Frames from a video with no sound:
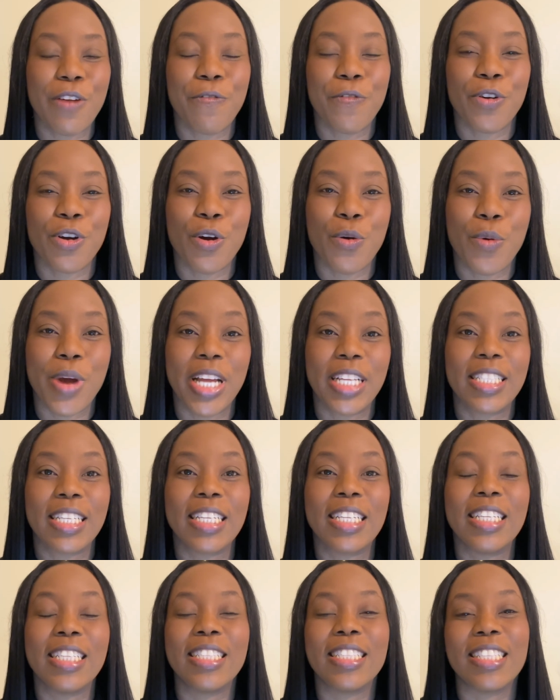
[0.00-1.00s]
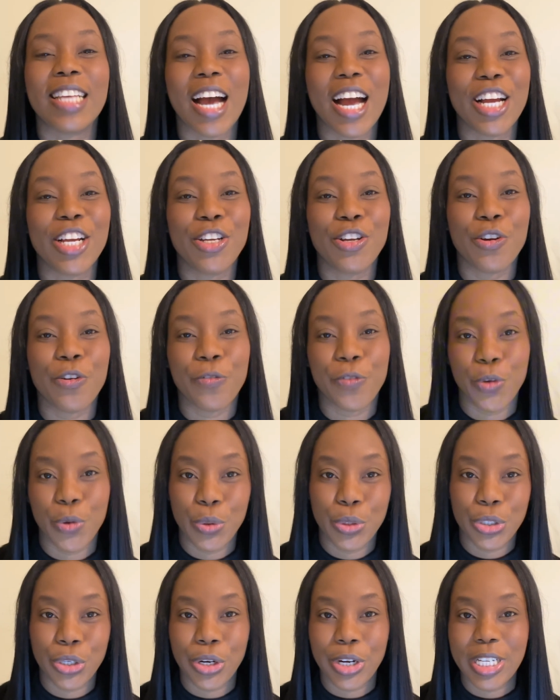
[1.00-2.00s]
for a way to design your
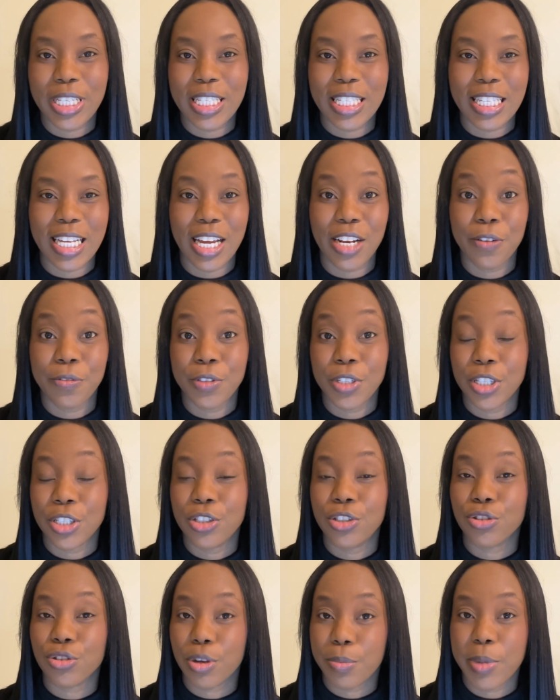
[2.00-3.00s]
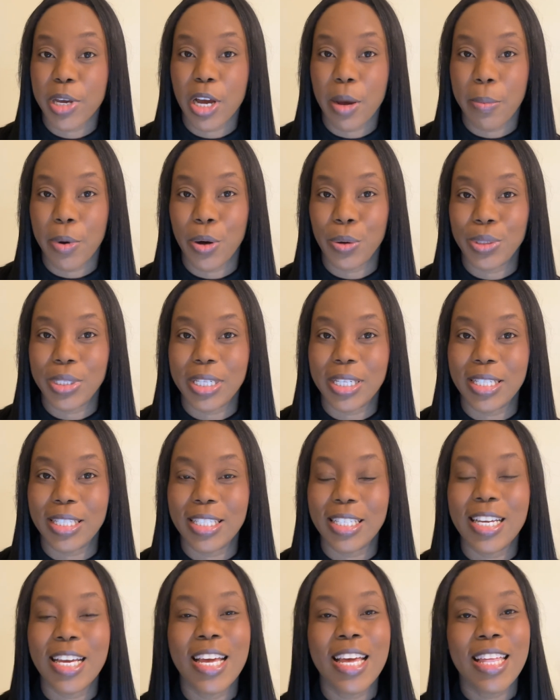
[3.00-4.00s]
future instead of just dreaming about it,
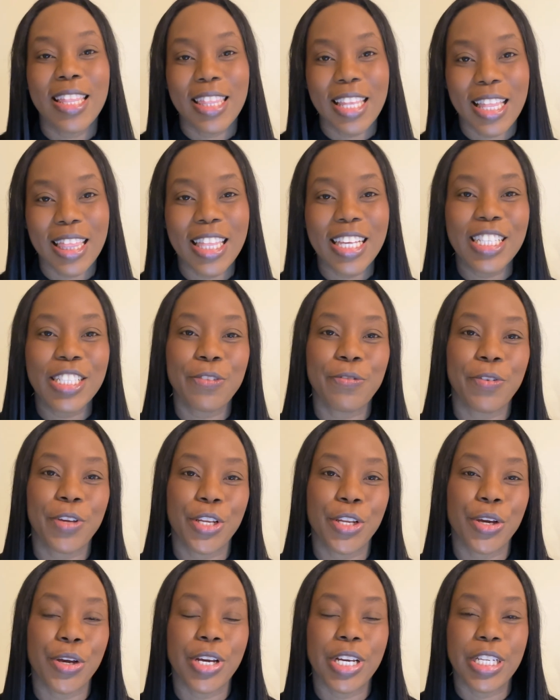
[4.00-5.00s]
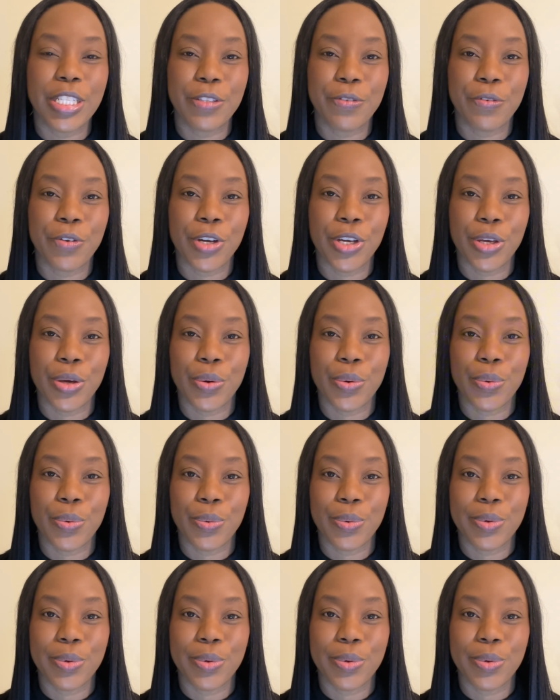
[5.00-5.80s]
then this video is for you.